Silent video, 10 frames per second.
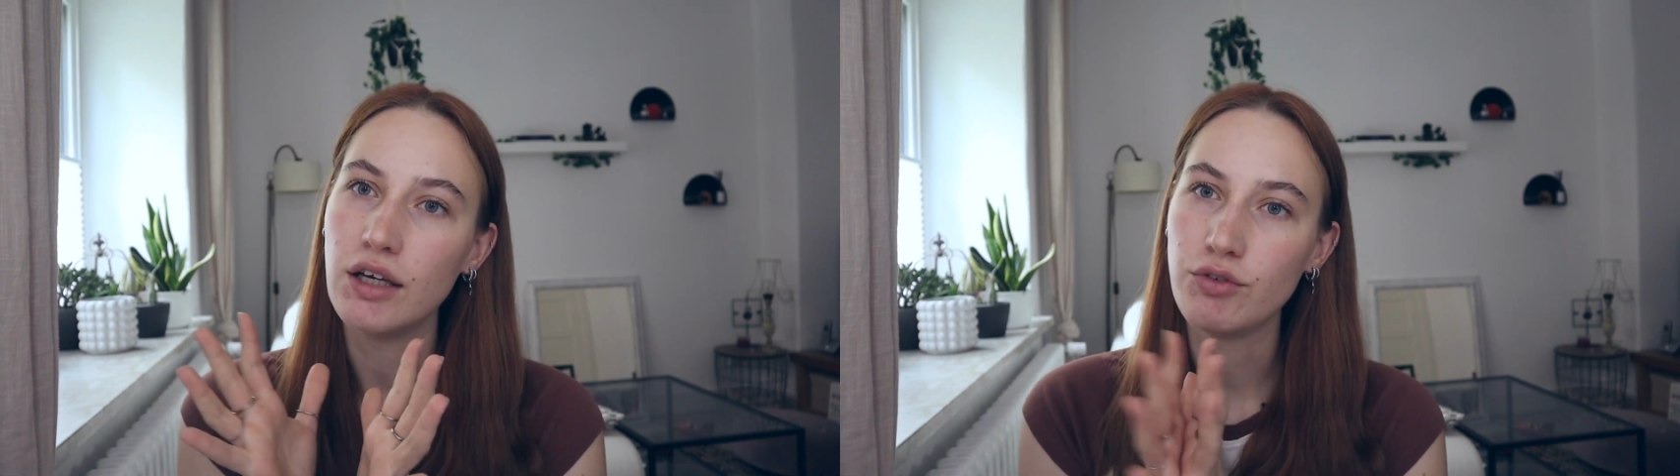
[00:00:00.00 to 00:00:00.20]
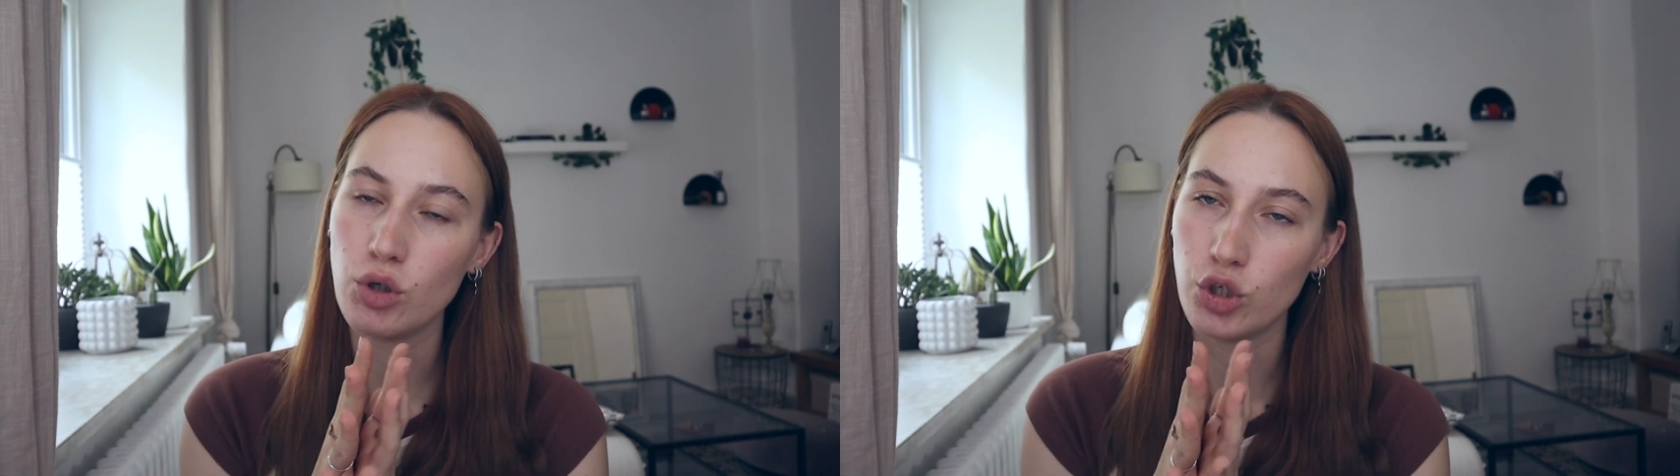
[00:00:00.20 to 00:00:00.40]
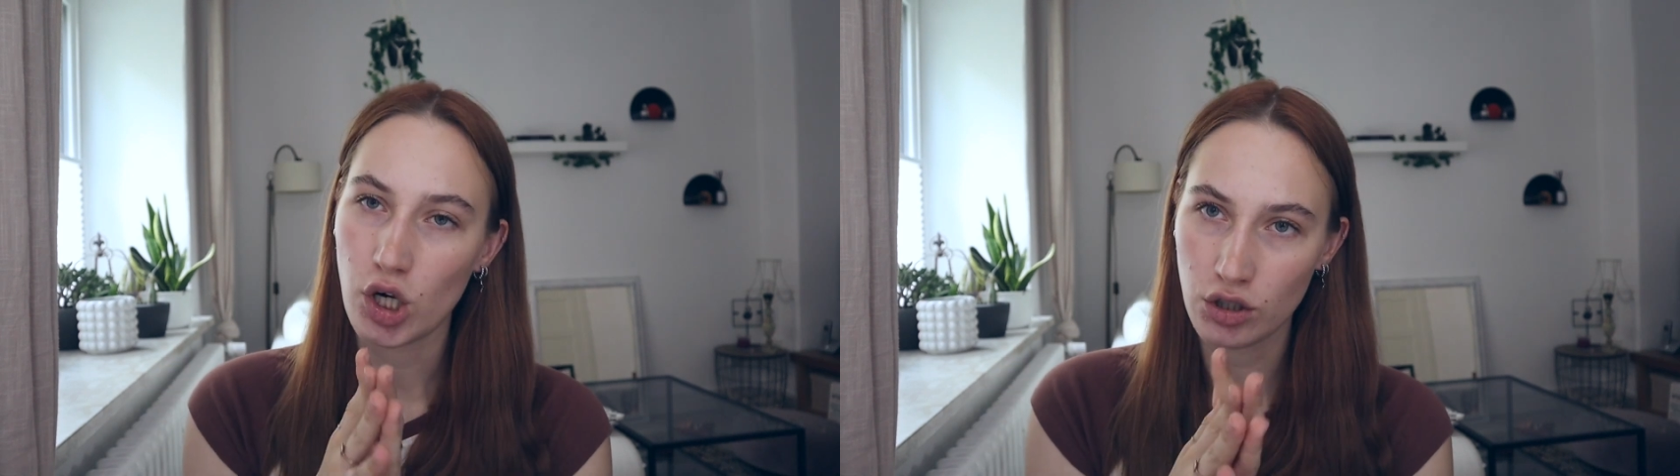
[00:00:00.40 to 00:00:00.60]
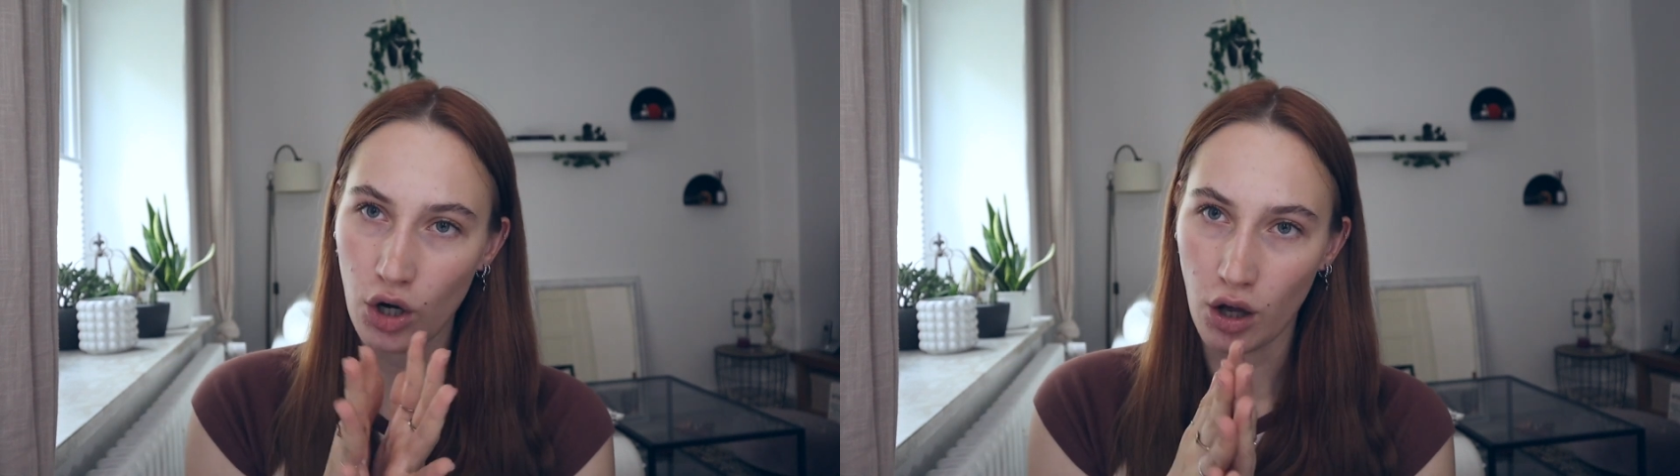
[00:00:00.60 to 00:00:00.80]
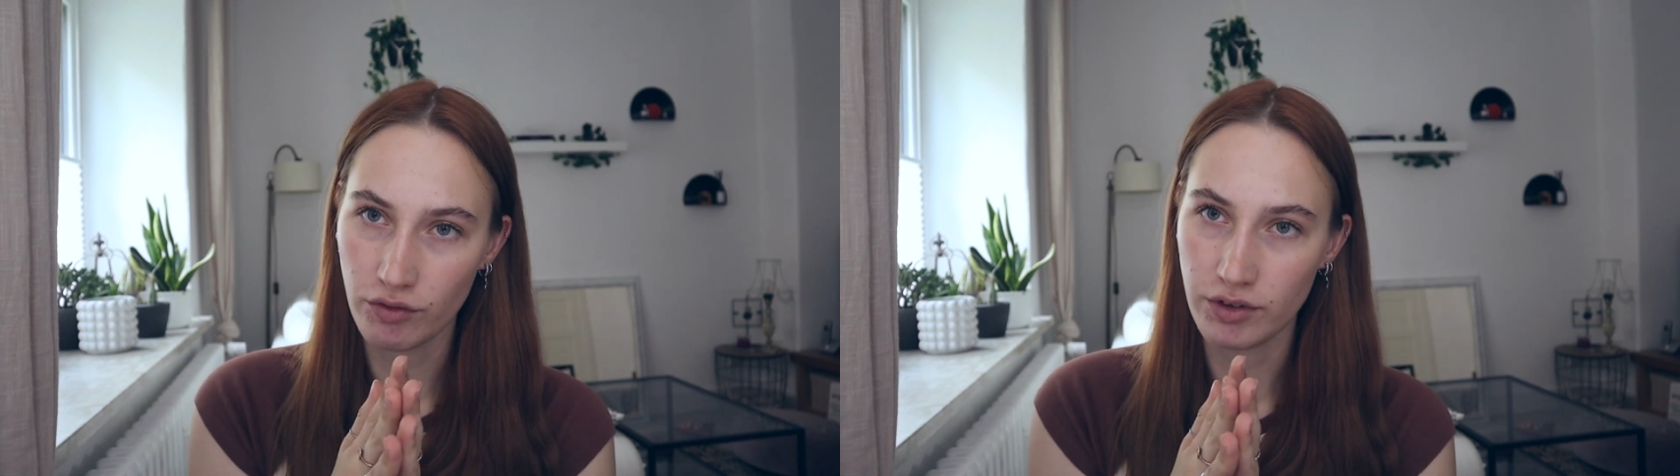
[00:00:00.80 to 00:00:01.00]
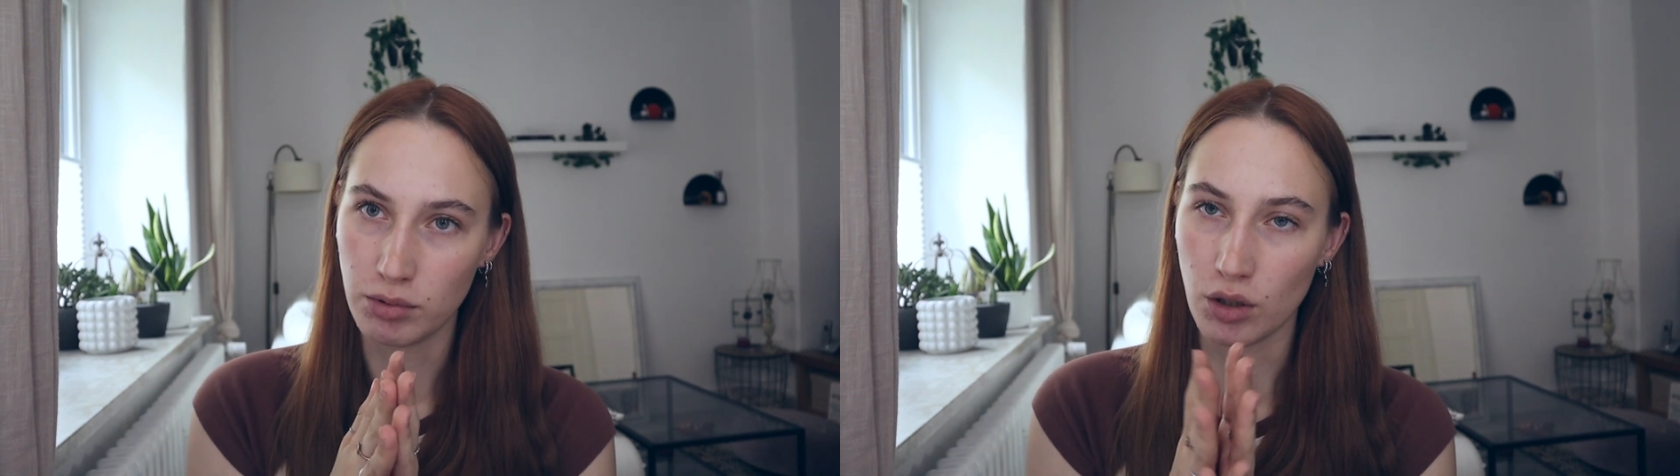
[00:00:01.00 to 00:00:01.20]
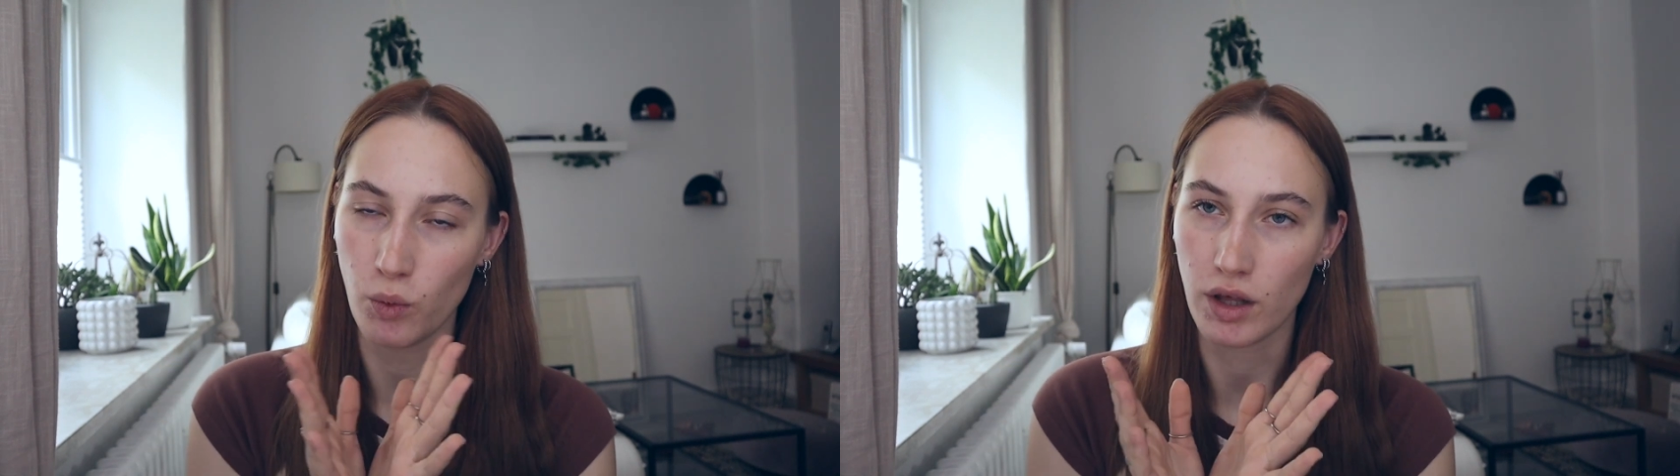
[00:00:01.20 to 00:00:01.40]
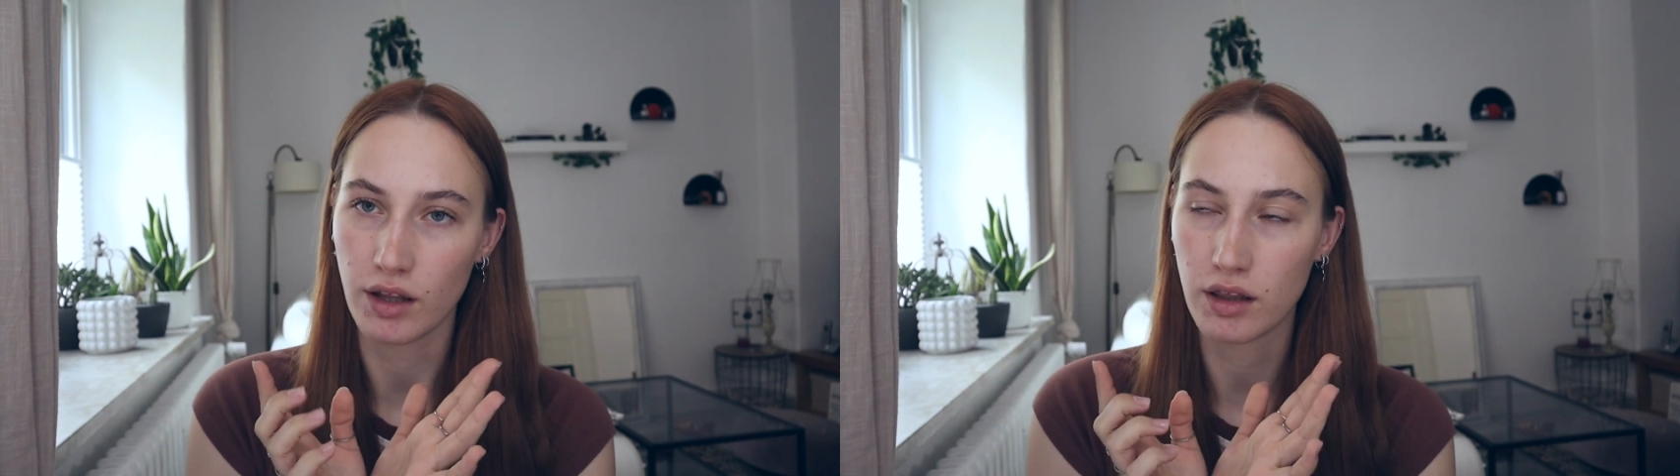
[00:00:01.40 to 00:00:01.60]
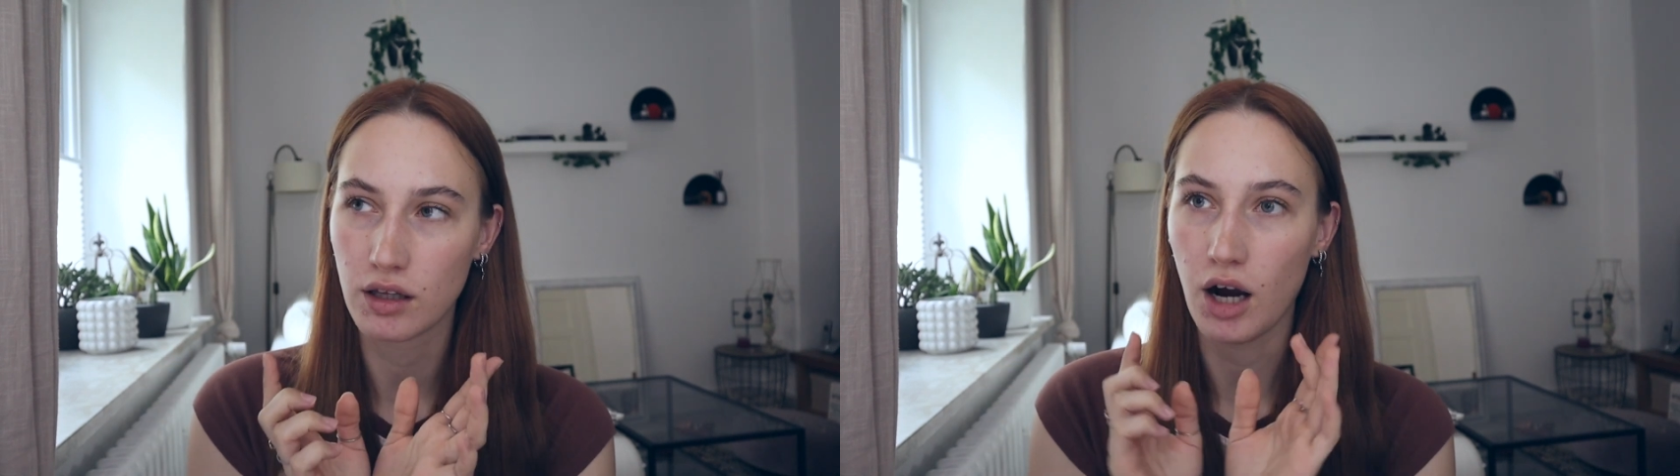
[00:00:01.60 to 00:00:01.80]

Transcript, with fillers: If you're not comfortable with